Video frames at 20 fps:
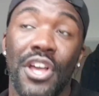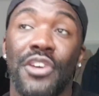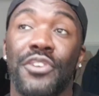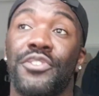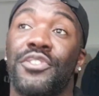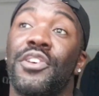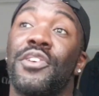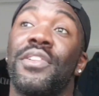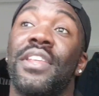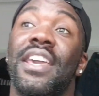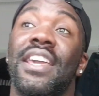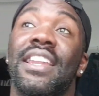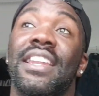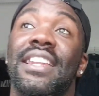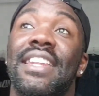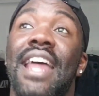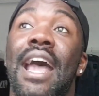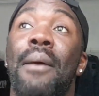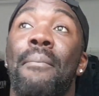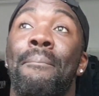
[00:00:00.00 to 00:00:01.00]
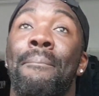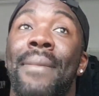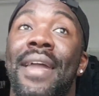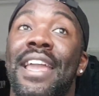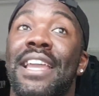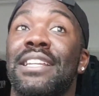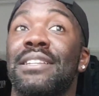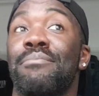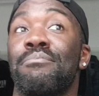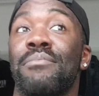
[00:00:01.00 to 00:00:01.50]
So then that
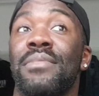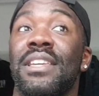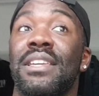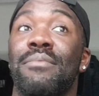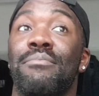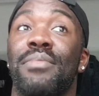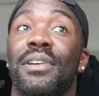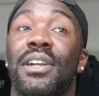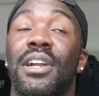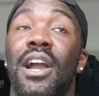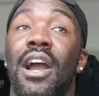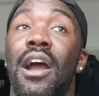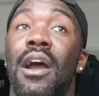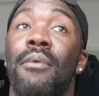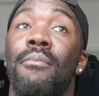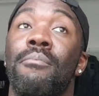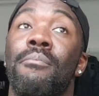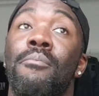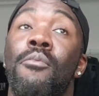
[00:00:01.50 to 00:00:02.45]
made me become